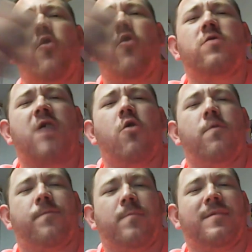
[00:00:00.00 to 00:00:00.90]

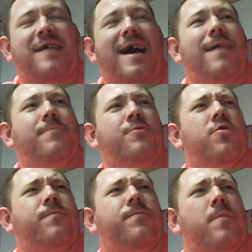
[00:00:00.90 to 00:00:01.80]
goal from the time
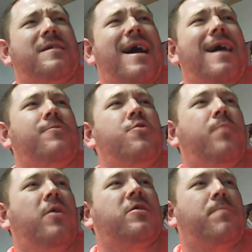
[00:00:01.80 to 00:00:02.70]
you
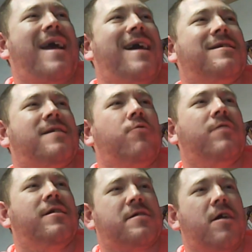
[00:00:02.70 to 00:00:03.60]
put the pads on
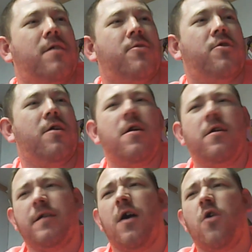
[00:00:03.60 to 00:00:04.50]
in the summer,
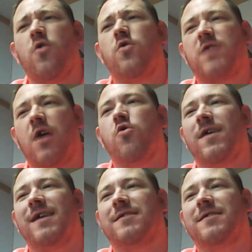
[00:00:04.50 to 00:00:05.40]
the whole
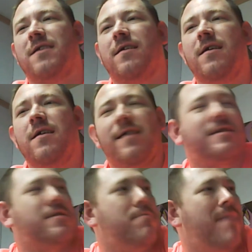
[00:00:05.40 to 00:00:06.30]
goal is to
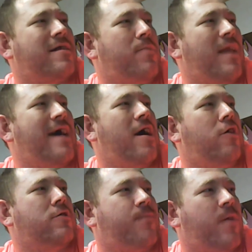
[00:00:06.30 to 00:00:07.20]
make the
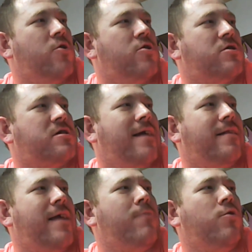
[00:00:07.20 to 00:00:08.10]
playoffs first,
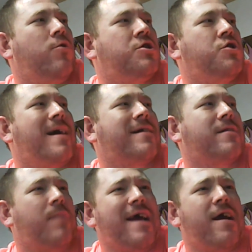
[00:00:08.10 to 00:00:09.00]
and then once you make
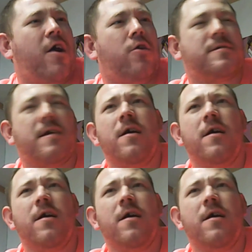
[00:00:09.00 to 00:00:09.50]
the playoffs,